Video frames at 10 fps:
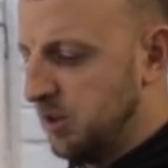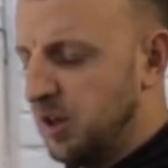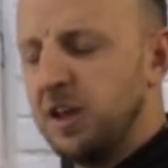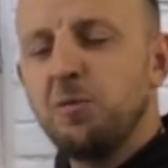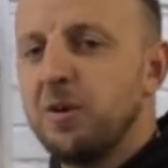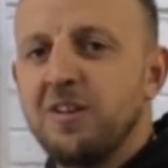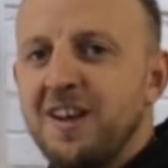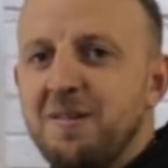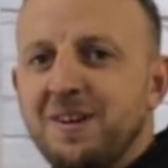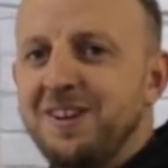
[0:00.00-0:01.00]
I ain't one
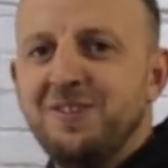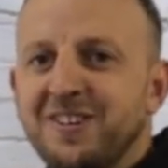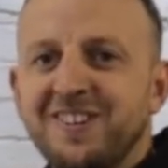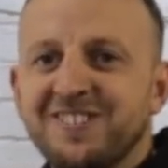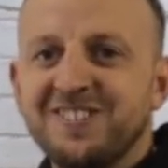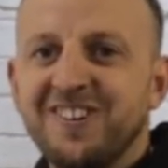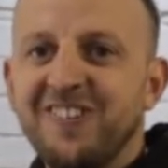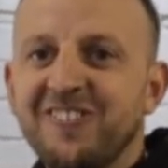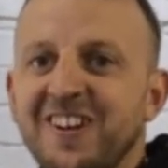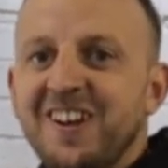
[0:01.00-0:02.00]
of them either.
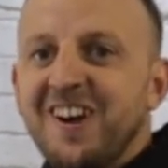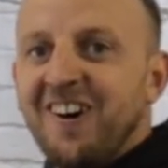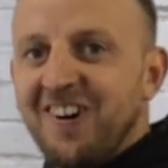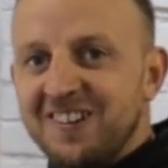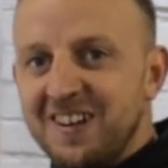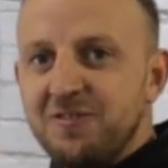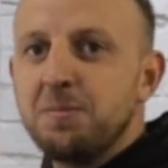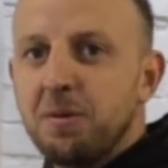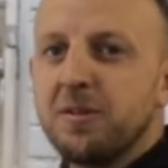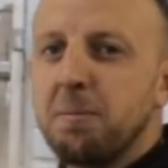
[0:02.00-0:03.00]
So I'd leave
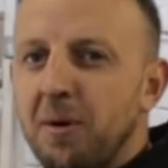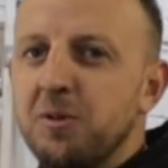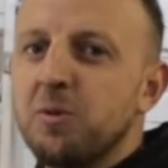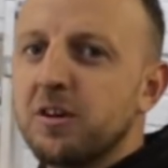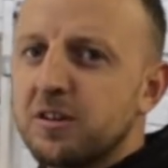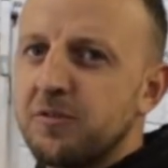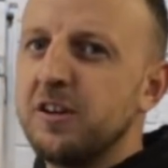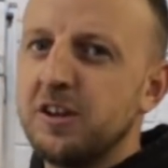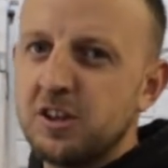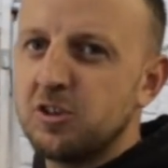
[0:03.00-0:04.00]
the bodywork to
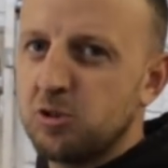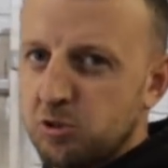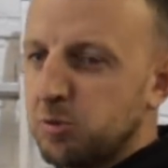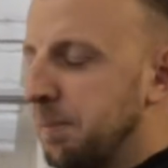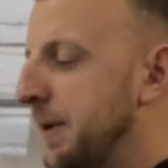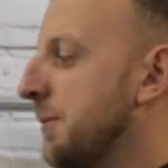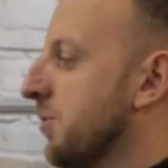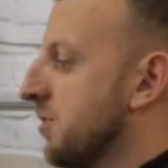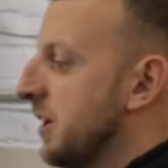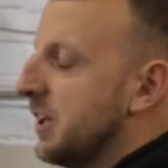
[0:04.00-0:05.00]
finish in touch what
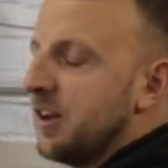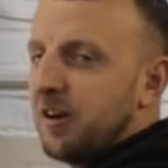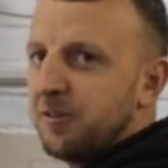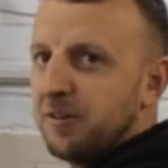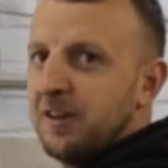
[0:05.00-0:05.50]
people see, you know.